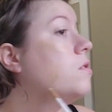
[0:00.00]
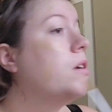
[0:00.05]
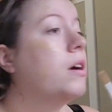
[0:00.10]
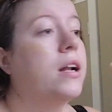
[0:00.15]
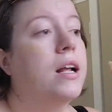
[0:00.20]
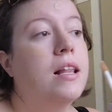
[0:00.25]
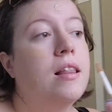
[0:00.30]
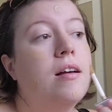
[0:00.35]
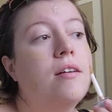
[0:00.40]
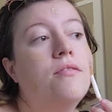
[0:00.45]

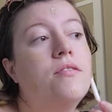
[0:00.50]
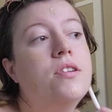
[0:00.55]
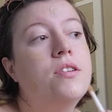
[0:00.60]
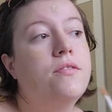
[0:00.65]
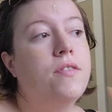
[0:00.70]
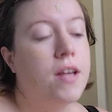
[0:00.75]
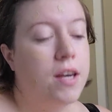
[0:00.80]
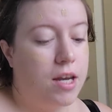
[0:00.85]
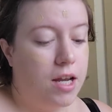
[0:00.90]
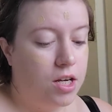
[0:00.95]
And I love this
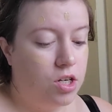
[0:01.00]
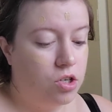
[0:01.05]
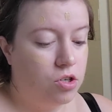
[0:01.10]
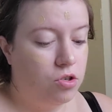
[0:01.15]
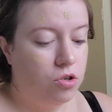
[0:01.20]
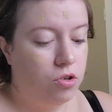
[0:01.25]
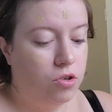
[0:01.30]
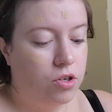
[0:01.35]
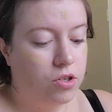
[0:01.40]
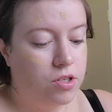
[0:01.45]

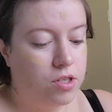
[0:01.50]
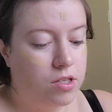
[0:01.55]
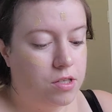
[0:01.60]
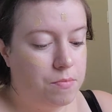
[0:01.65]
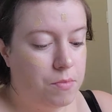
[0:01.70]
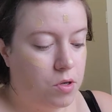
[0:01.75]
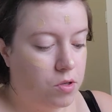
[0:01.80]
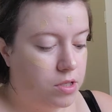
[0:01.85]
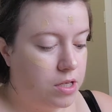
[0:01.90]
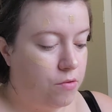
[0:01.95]
foundation too because it
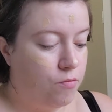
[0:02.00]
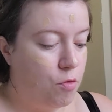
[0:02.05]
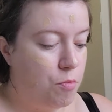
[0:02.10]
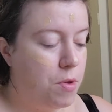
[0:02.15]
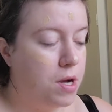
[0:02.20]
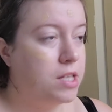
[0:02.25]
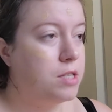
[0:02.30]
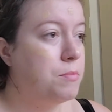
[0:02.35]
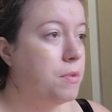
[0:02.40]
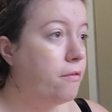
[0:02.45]
smells, it
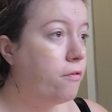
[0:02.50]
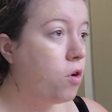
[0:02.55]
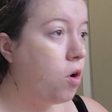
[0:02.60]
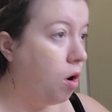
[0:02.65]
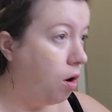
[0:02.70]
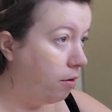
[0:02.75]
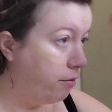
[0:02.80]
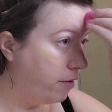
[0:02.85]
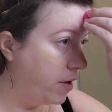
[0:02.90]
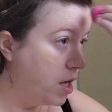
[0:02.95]
reminds me of
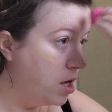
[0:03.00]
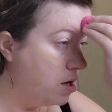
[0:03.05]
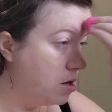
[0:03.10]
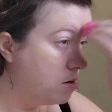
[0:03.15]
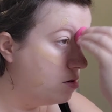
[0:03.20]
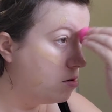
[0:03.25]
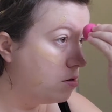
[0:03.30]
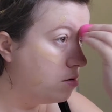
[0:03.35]
coffee.